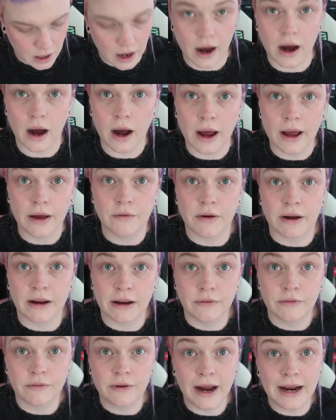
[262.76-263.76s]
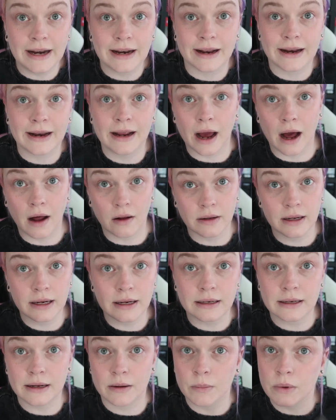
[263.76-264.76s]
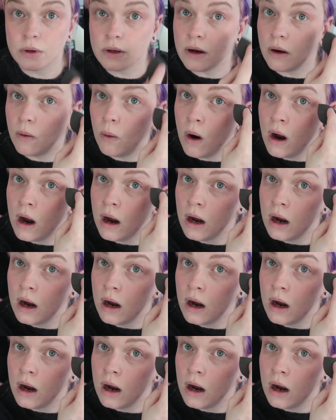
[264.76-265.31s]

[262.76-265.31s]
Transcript: Uh, if I can find any, I'll link it down below.